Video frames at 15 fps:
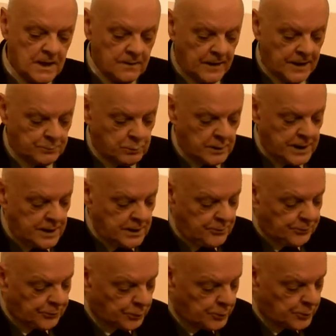that we
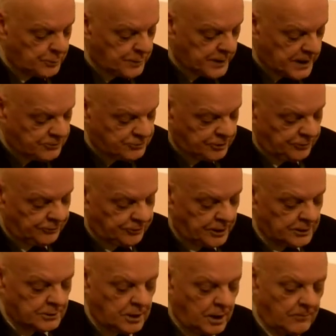through patience
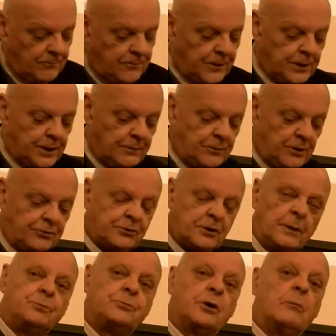and comfort of the
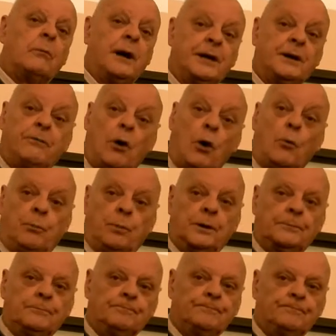Scripture might have
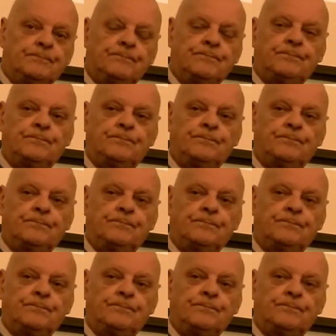hope."